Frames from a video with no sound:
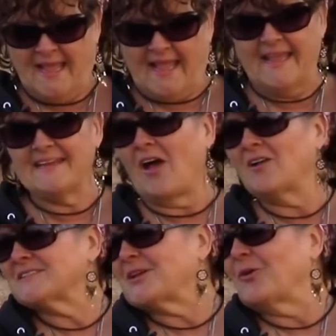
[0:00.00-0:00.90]
And
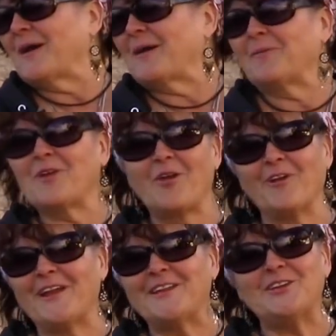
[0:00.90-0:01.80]
also, I'm not
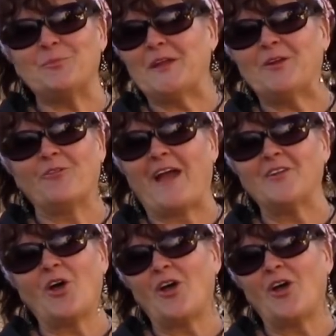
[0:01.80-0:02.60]
ready to be around